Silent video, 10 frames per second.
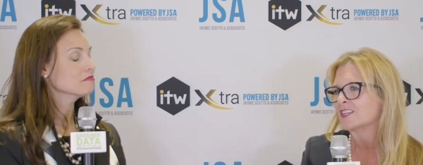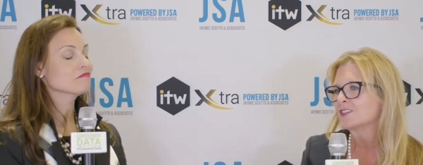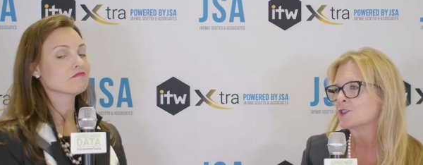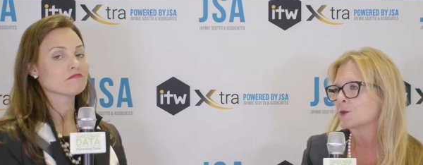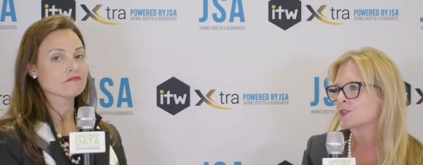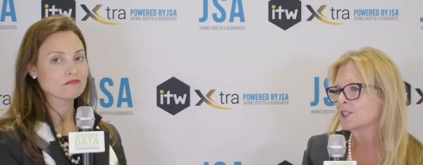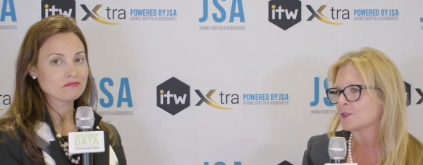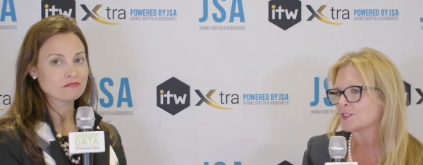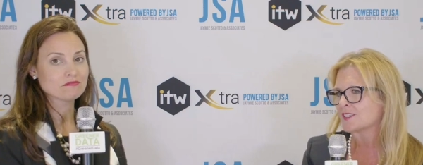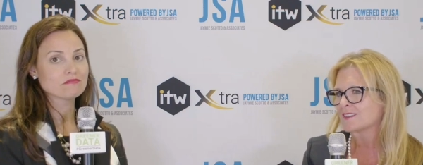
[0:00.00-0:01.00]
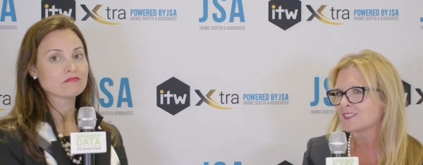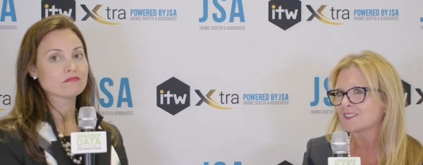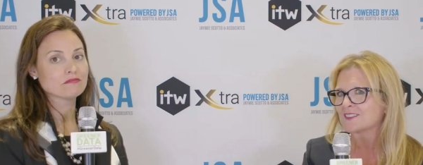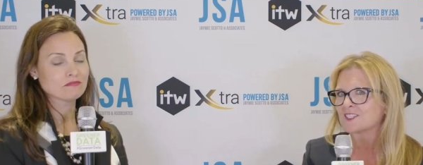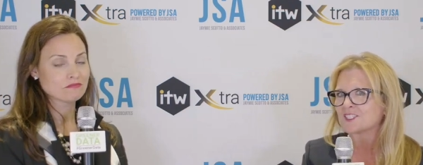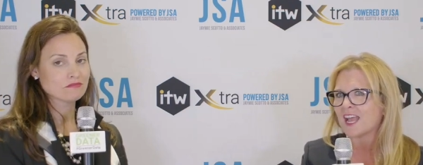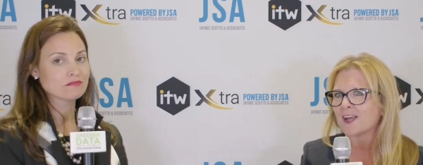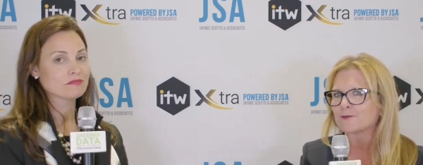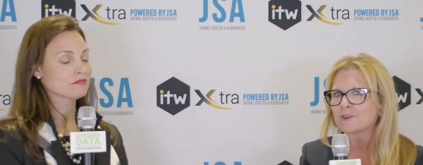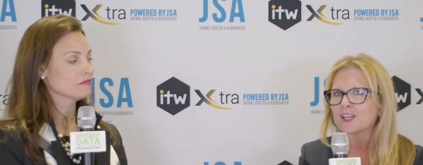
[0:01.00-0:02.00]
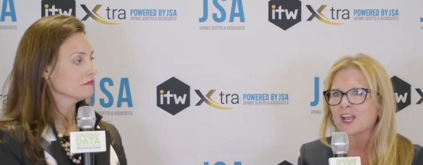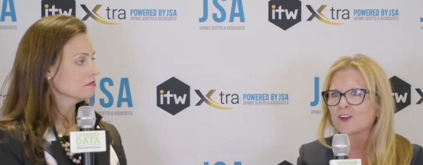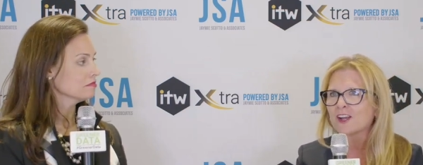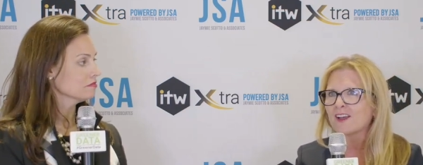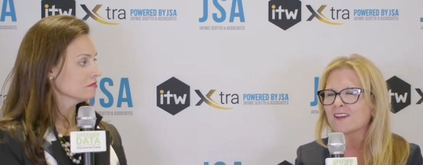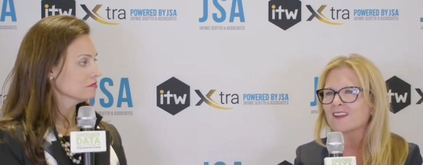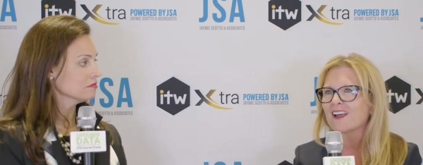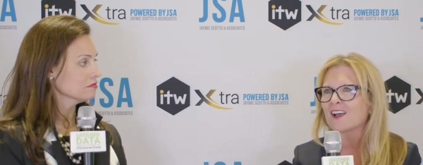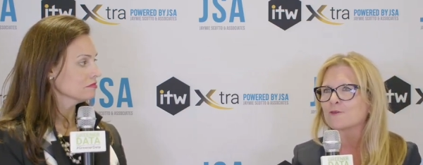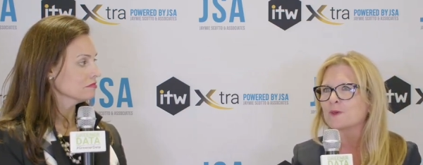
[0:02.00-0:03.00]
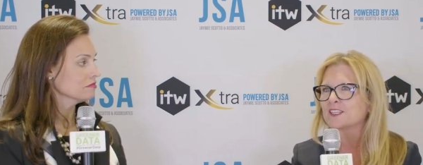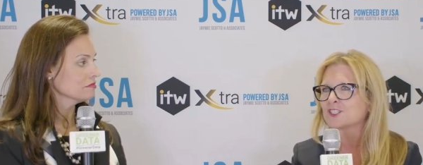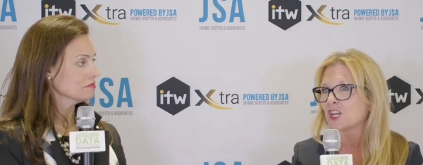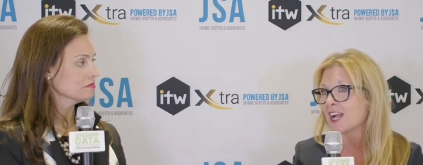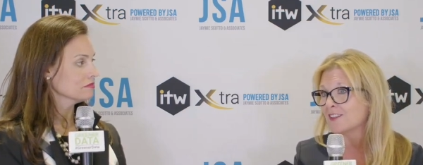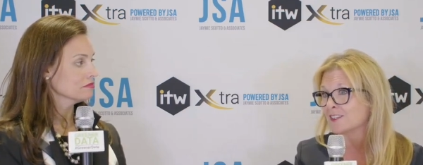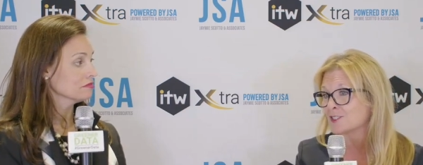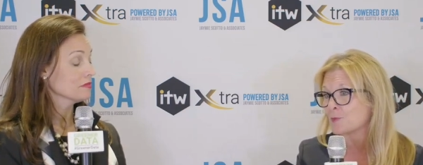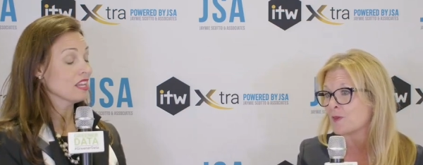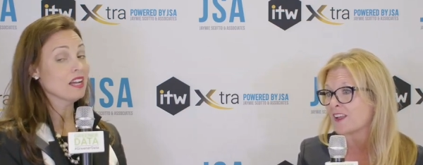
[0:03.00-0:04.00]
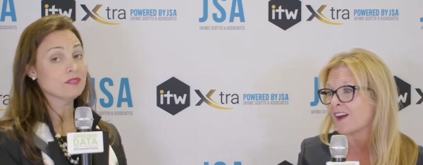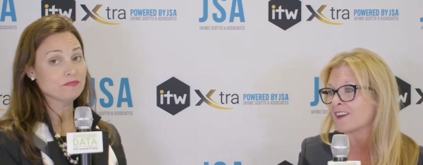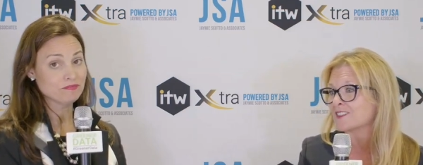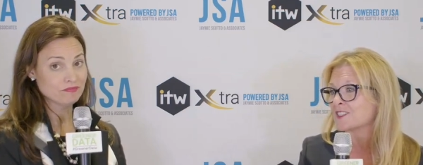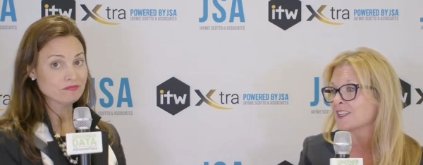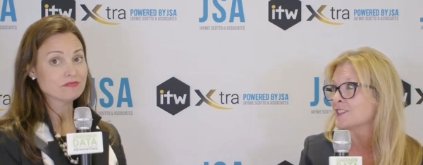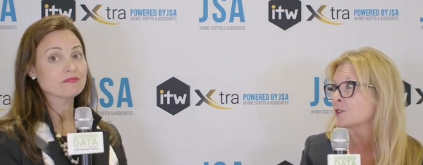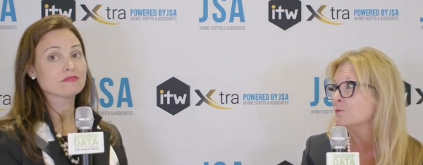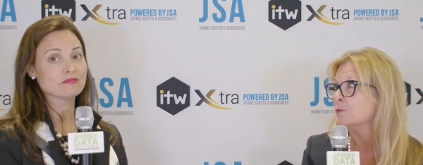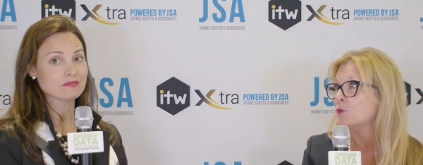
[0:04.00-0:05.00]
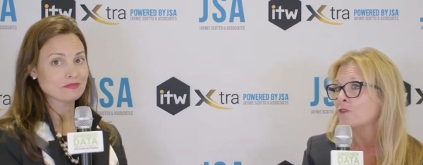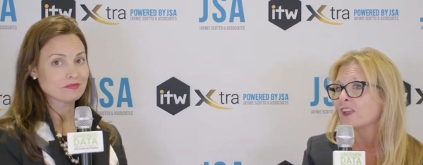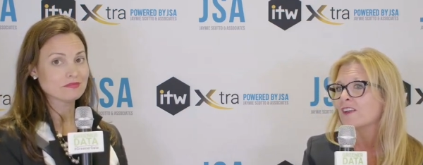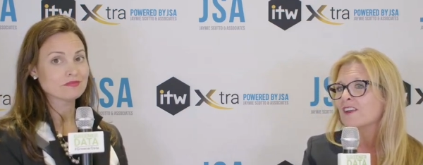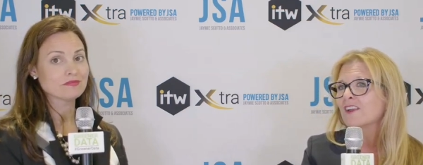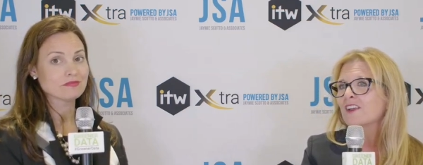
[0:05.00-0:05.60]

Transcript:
Speaker 1: So, skill sets in the staff area have been a challenge because yeah. it's moving